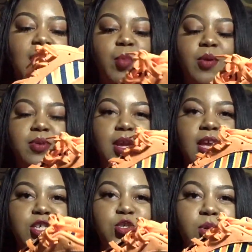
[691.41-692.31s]
They were
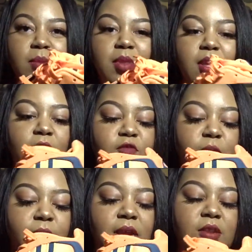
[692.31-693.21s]
extremely
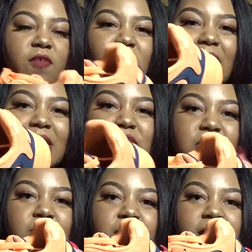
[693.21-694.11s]
comfortable. I do feel like I should
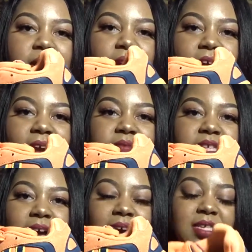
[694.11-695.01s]
have went down a half
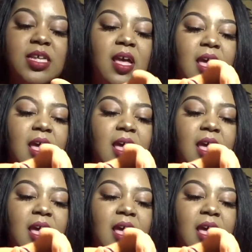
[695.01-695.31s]
size.